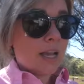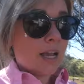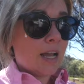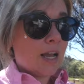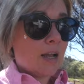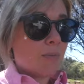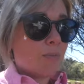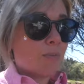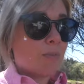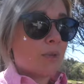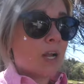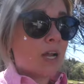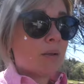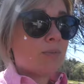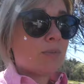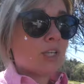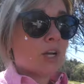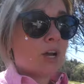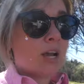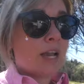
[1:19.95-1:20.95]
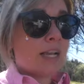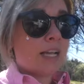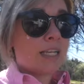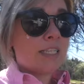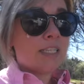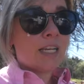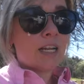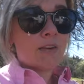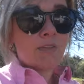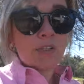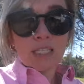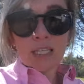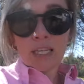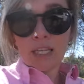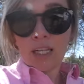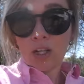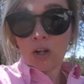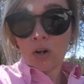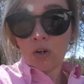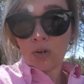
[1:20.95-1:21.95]
Um, but I'm dying. I did have a
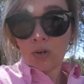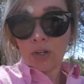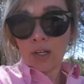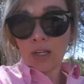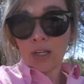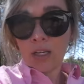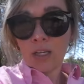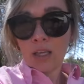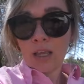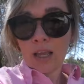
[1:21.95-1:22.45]
single on